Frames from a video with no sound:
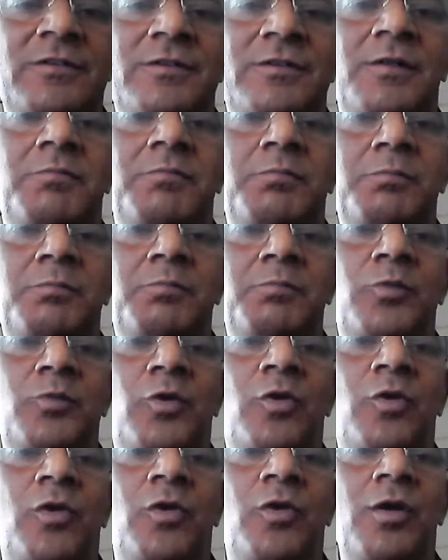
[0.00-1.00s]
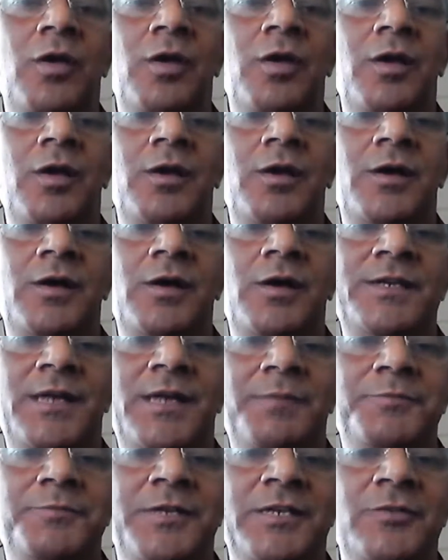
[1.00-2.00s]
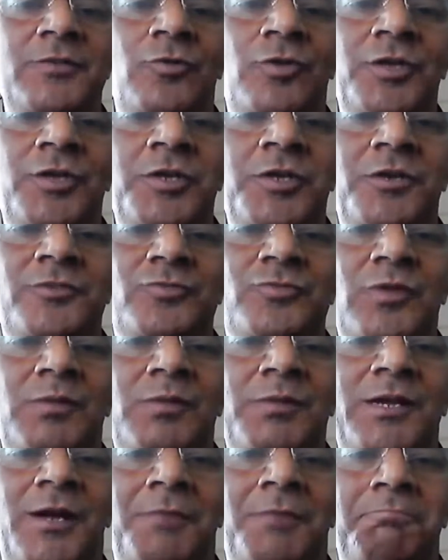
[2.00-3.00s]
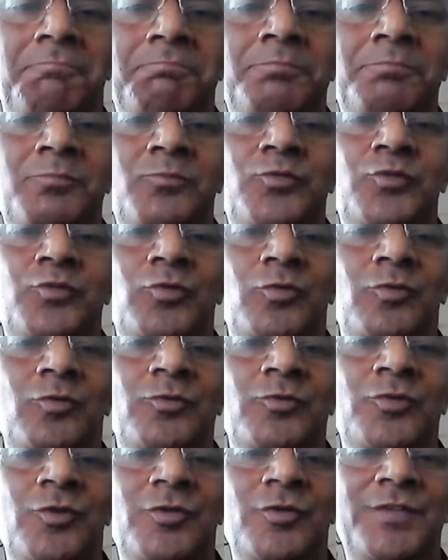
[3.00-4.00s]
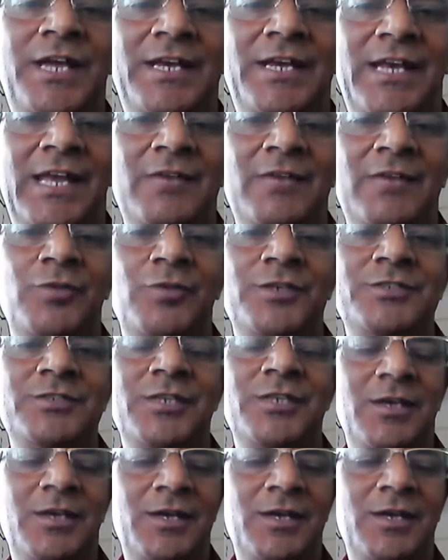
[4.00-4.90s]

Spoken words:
the more adapted your ears will become to that language